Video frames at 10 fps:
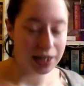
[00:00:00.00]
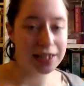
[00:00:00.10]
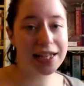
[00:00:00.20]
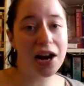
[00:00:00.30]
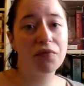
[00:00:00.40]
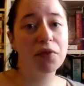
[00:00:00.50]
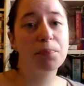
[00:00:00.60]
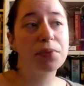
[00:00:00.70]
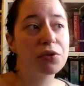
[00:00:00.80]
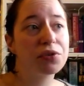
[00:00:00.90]
set on the
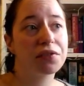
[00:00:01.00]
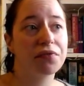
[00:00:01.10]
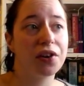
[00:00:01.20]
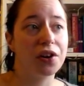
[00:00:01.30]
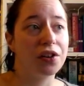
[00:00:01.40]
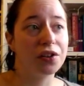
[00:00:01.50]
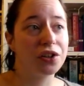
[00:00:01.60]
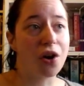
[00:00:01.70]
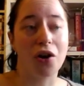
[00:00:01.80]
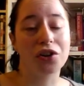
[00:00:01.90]
beautiful
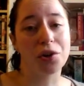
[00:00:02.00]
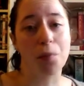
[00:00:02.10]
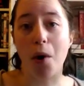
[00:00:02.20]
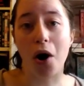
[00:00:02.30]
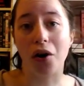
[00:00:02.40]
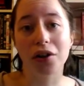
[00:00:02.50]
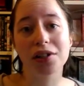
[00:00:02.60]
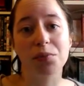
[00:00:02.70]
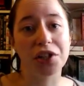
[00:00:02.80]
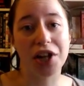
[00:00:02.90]
Yorkshire
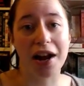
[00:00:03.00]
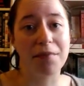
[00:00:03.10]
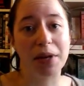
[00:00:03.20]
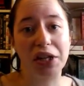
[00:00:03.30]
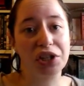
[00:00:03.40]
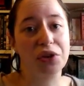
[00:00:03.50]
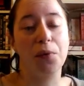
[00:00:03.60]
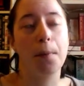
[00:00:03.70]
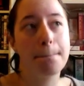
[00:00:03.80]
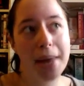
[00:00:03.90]
moors, which I have been to
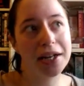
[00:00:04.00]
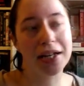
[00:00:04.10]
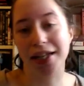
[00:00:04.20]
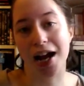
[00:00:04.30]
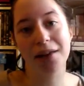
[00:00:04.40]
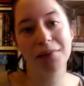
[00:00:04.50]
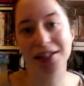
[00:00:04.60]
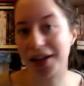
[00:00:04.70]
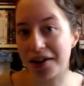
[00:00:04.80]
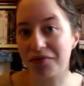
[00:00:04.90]
many a time
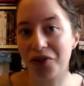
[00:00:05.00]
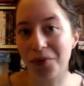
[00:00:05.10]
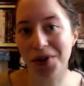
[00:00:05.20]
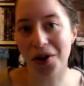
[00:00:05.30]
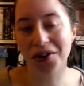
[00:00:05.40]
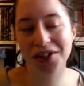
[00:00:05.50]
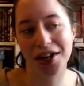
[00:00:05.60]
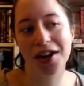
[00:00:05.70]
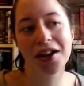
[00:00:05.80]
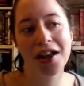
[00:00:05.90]
because I am from
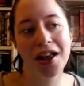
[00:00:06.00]
Yorkshire.